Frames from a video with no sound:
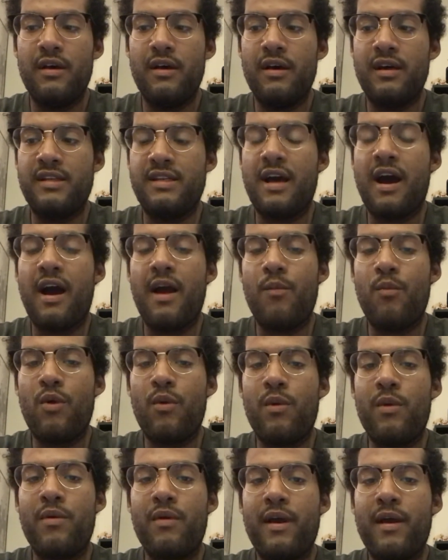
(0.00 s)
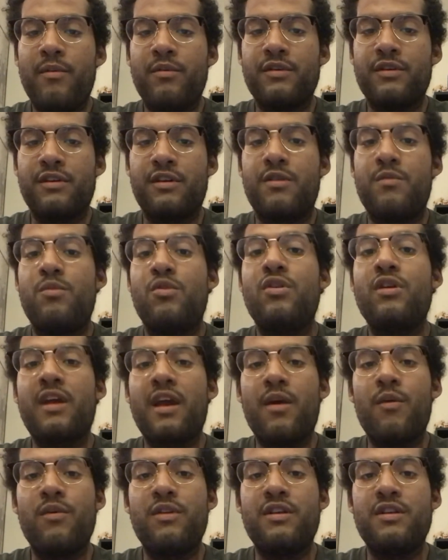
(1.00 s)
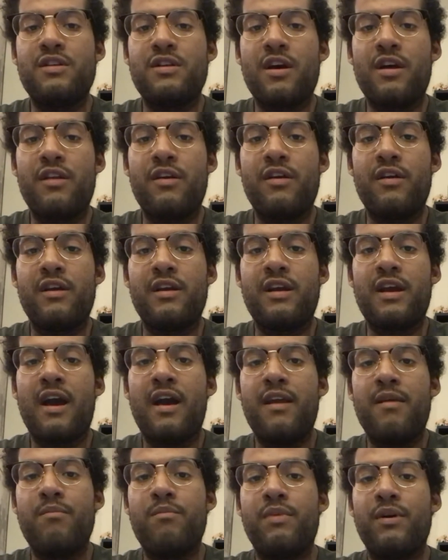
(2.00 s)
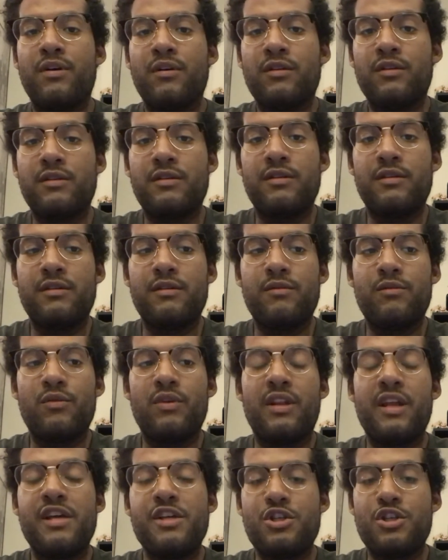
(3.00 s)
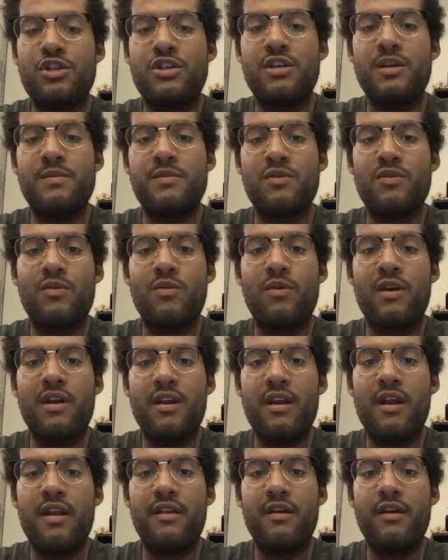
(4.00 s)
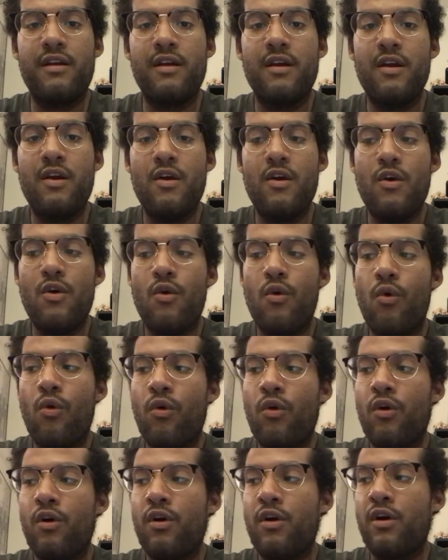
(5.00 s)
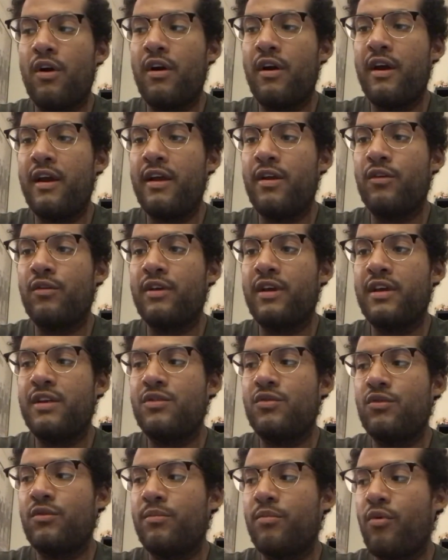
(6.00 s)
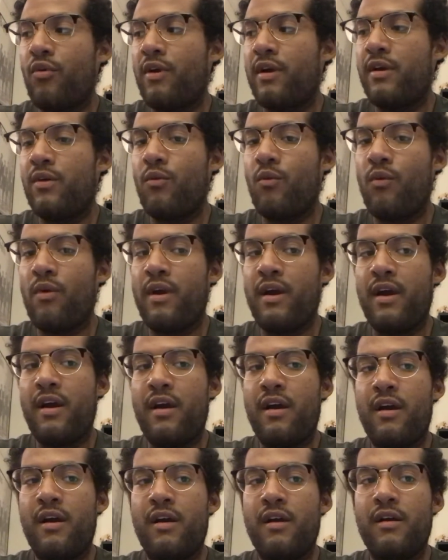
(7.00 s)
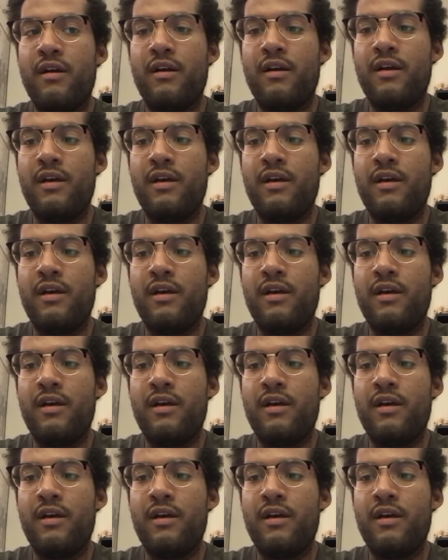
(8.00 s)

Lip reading: a time where we were able to communicate with each other and kind of build relationships with one another, or it'll get to a point where